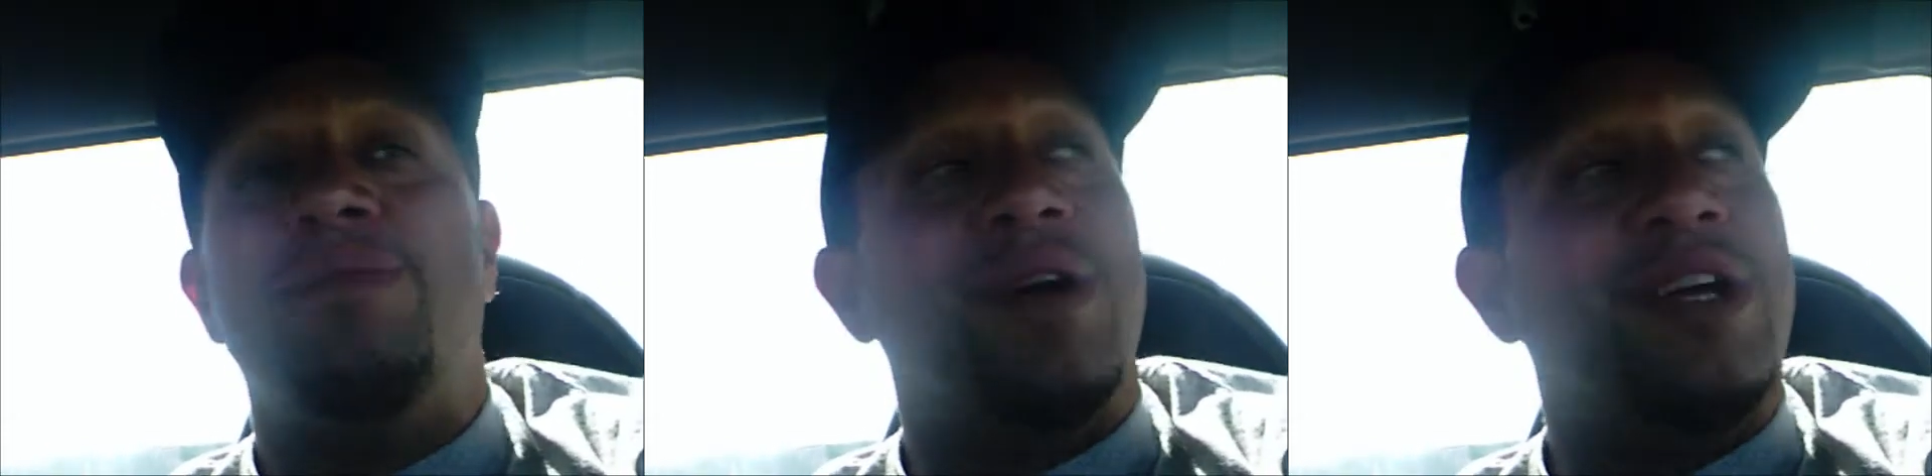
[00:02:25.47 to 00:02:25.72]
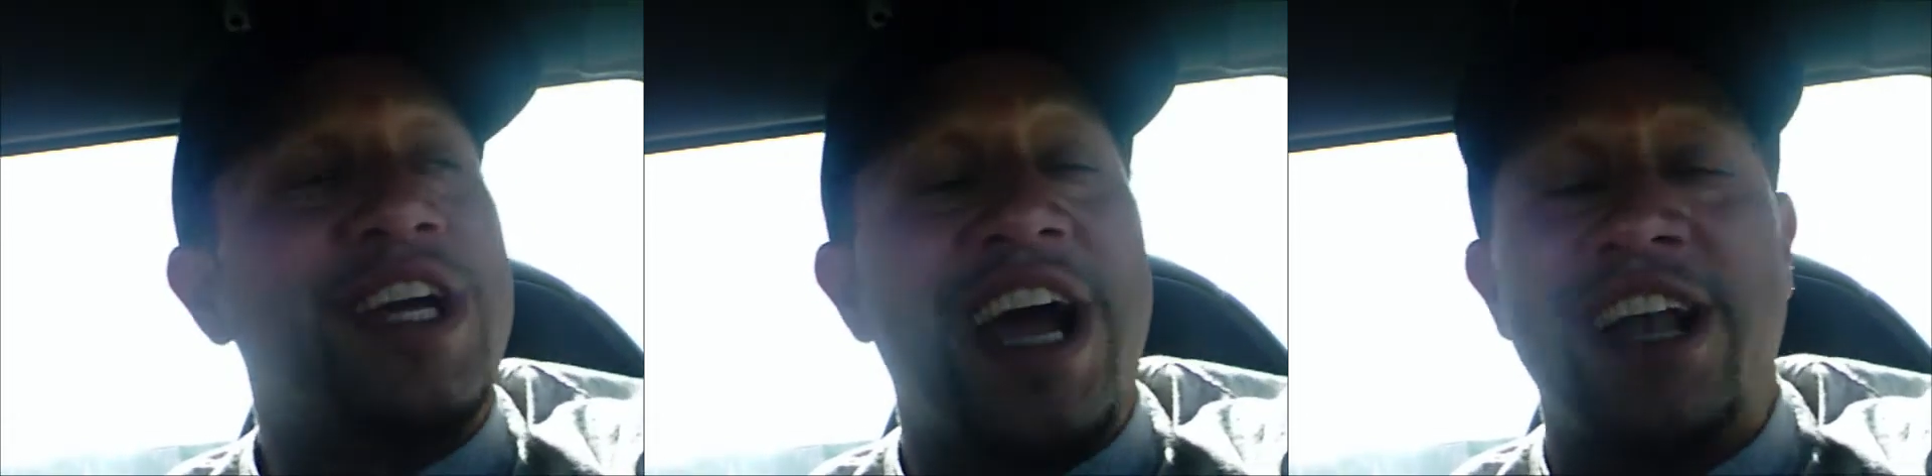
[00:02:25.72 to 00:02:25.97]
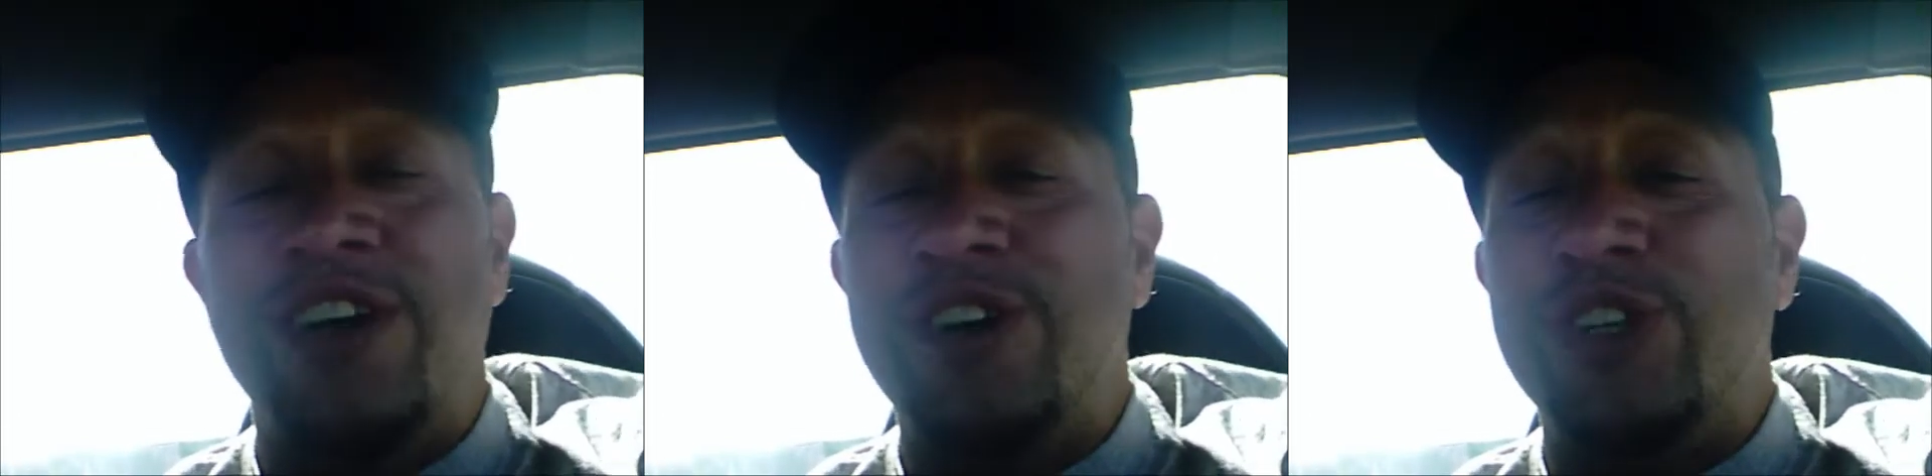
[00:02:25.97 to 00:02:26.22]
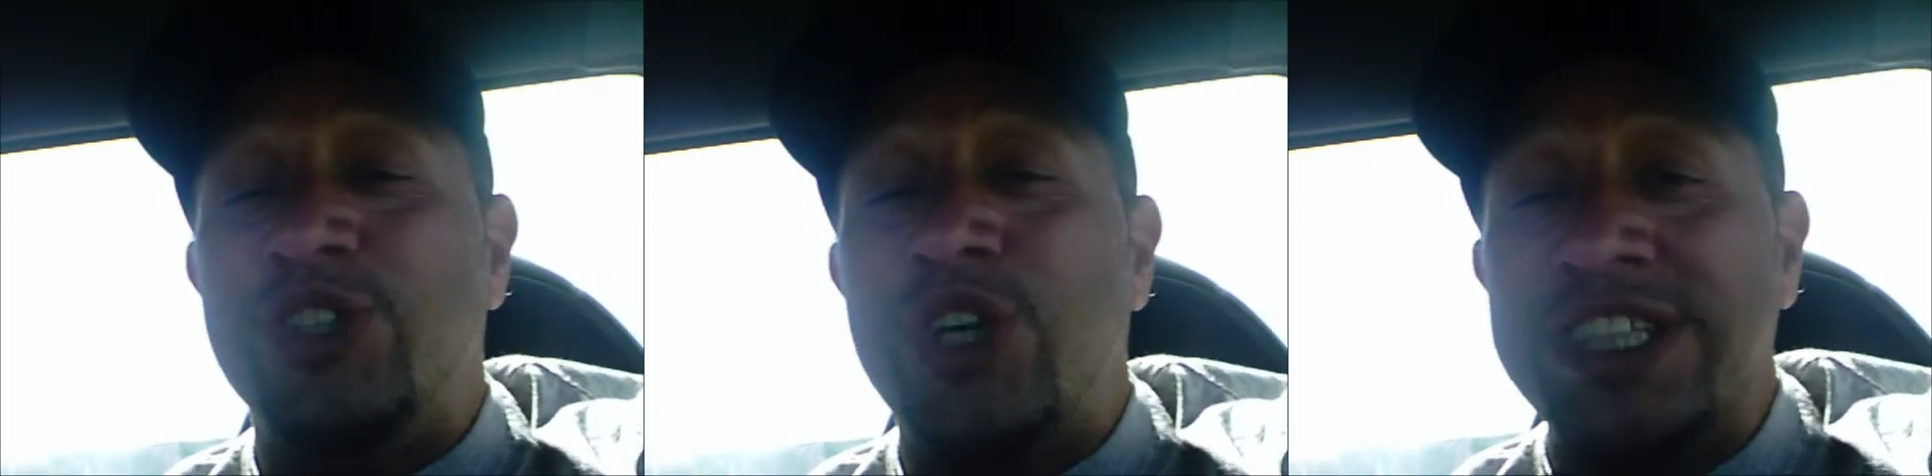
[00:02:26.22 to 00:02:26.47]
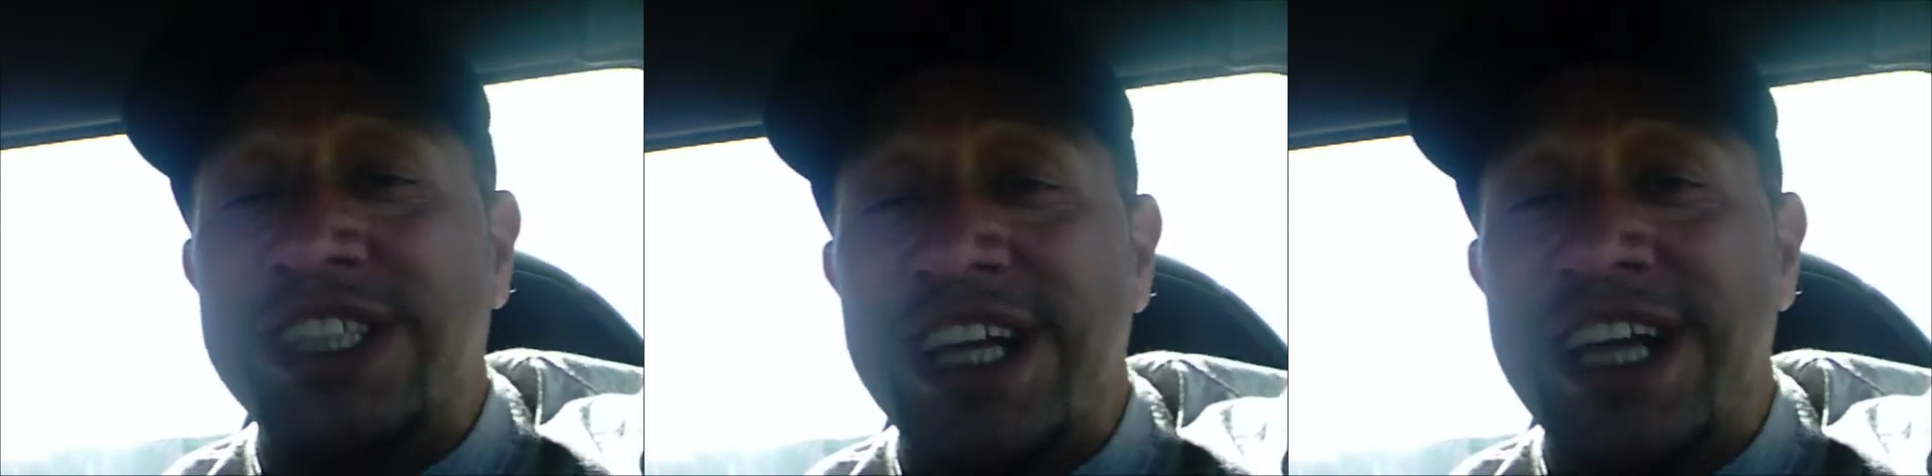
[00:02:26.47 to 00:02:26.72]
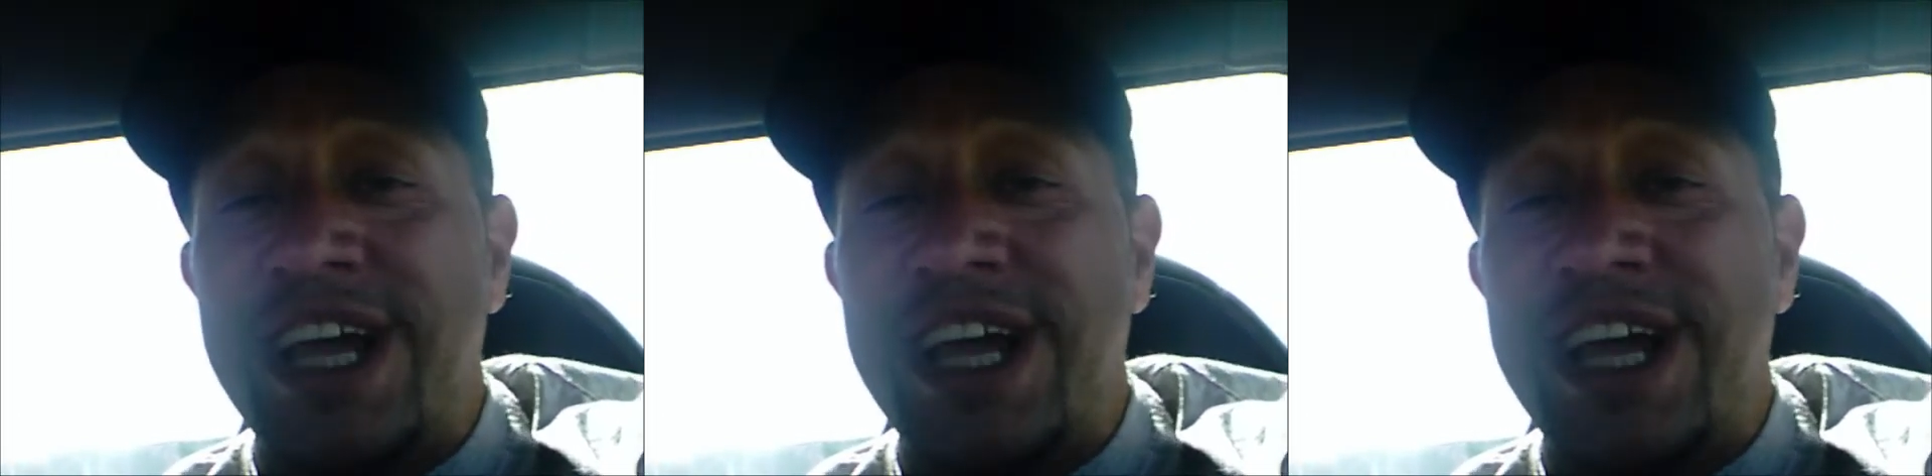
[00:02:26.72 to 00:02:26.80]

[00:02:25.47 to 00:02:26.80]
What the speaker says: But you got to learn to trust in